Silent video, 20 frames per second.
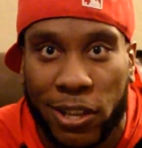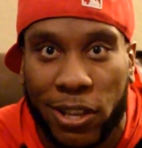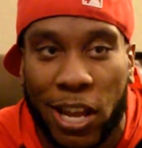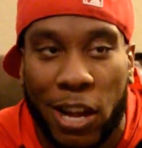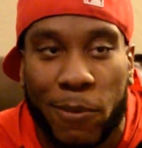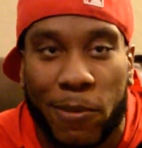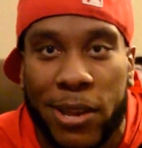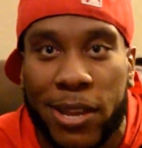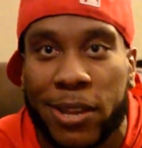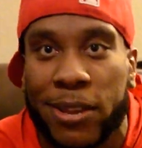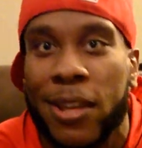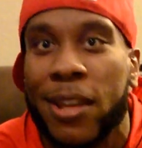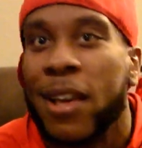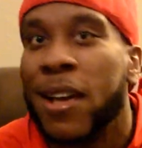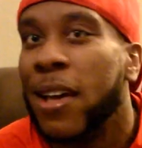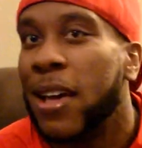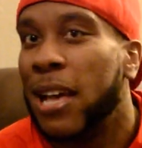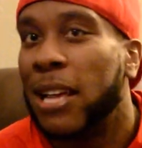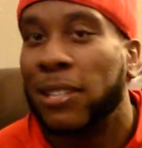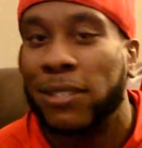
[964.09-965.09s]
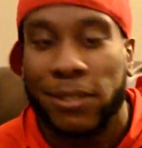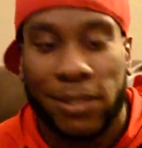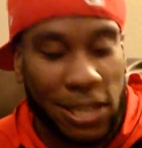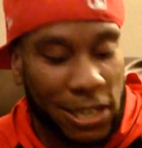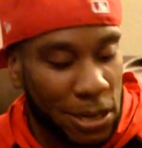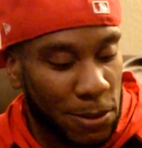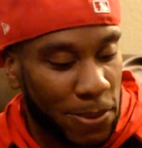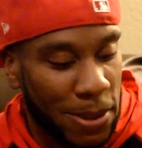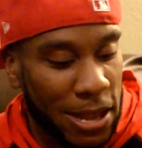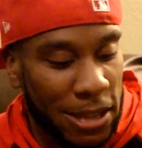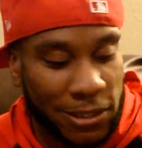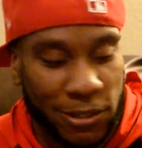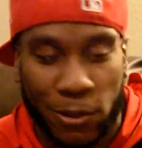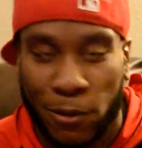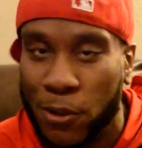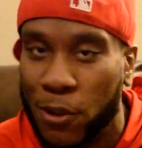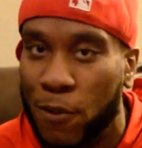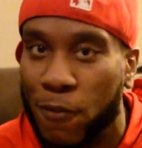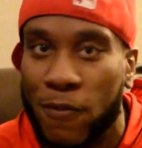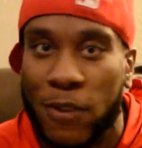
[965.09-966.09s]
I mean, it depends on
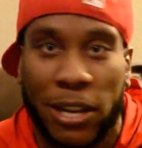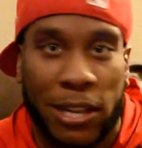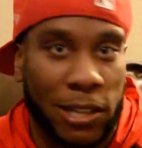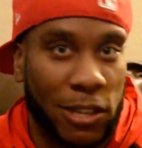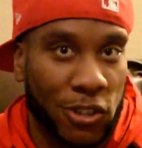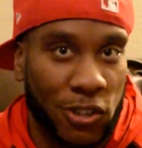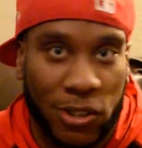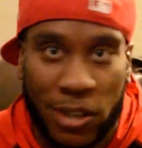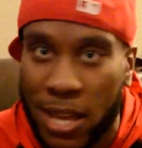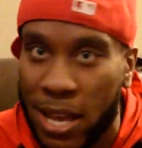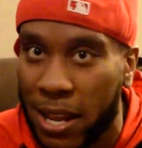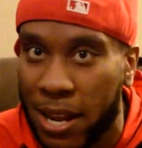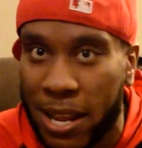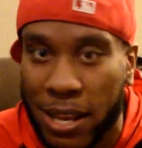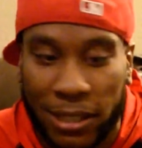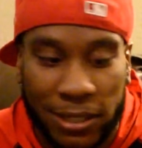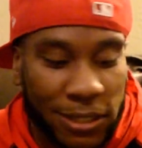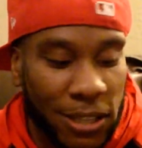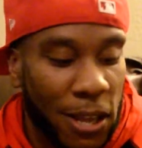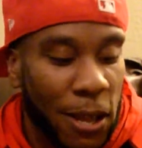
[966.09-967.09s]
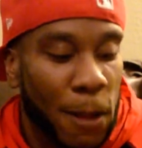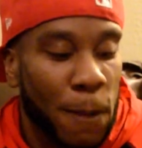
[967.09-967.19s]
your fucking genetics.